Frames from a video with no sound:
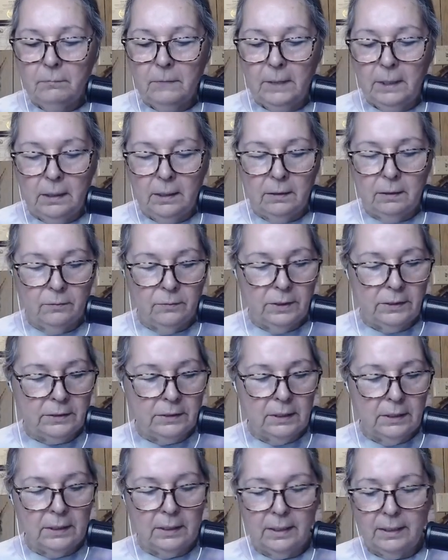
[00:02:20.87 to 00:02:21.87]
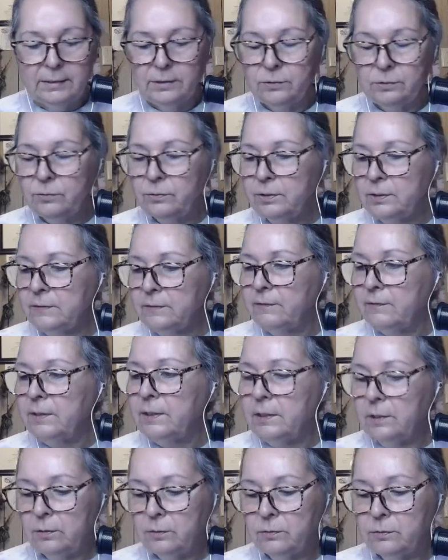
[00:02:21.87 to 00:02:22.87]
and the reason that I do these
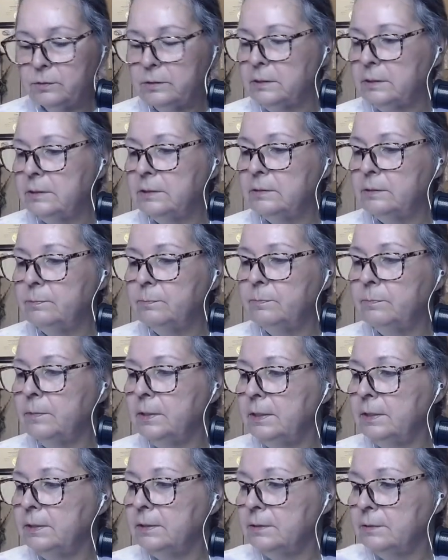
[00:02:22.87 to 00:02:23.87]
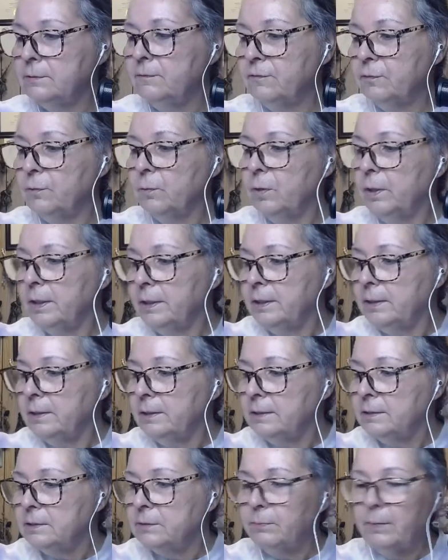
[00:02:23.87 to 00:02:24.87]
videos is for one,
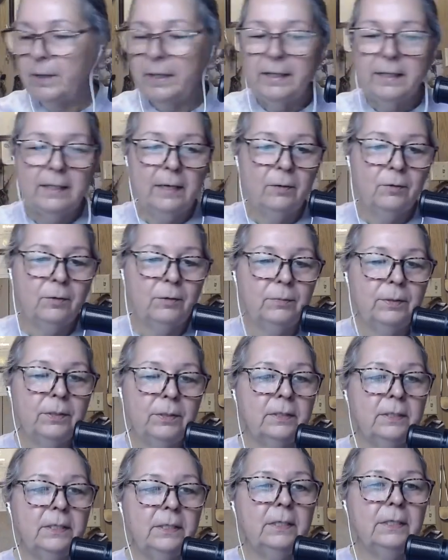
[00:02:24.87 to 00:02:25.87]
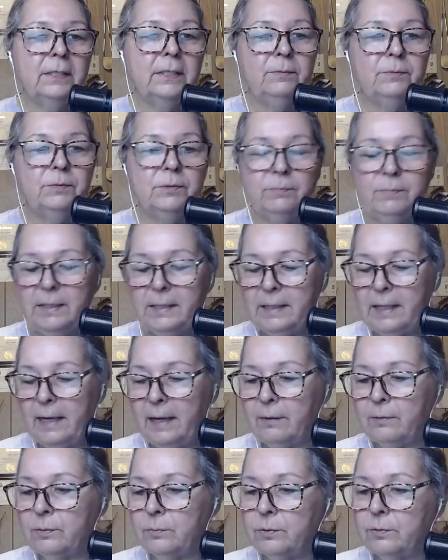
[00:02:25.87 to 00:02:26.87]
it's my accountability. It keeps me
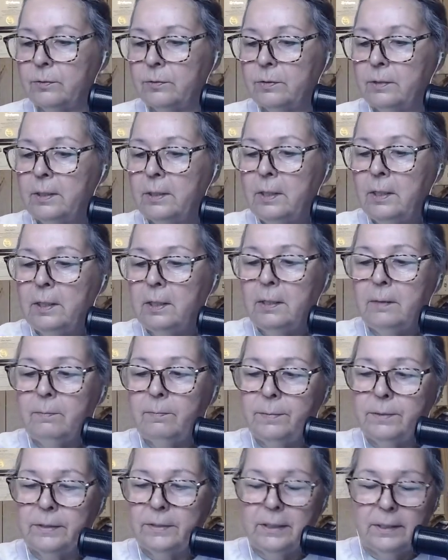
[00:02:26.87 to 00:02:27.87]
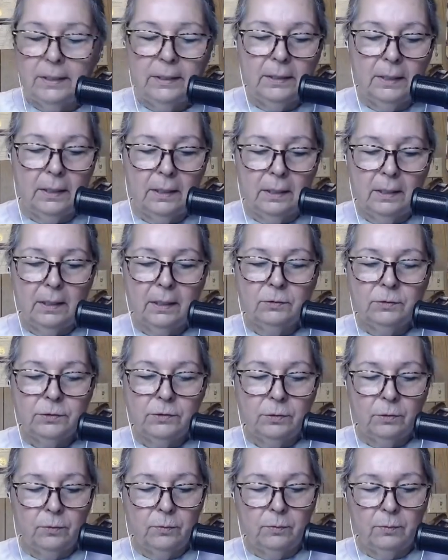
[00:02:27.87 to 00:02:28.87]
accountable. But then
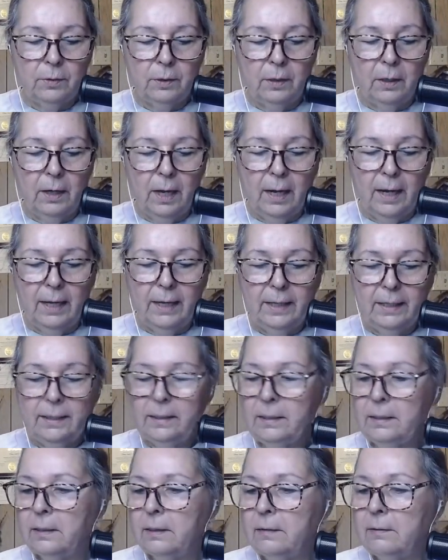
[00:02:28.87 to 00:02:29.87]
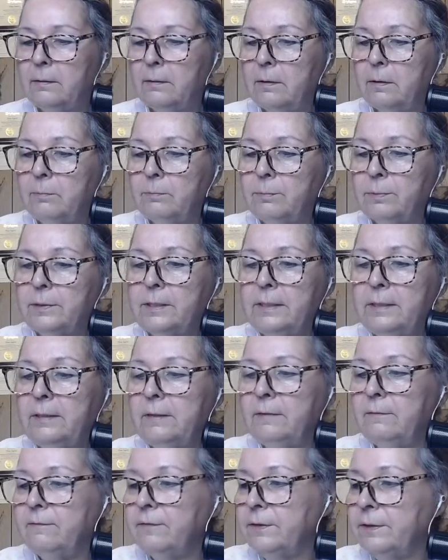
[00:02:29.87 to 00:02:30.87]
also, I
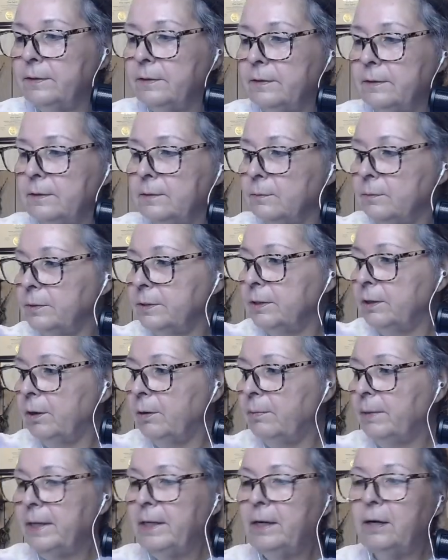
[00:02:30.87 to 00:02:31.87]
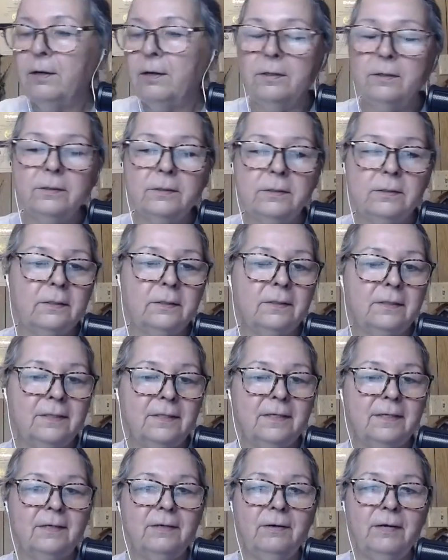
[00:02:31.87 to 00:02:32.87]
believe with all my heart
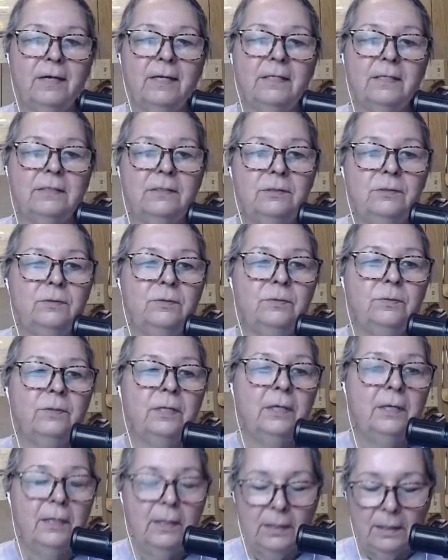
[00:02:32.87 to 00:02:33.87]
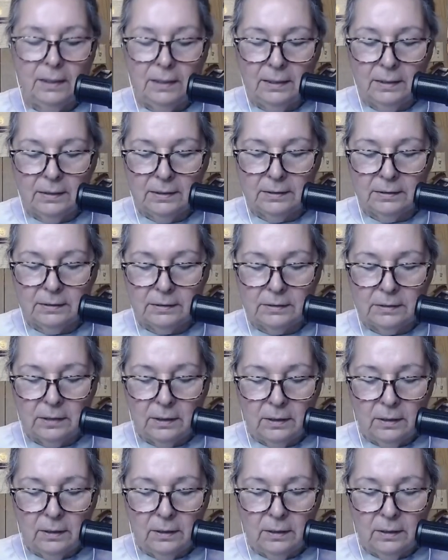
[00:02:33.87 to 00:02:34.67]
that gratitude is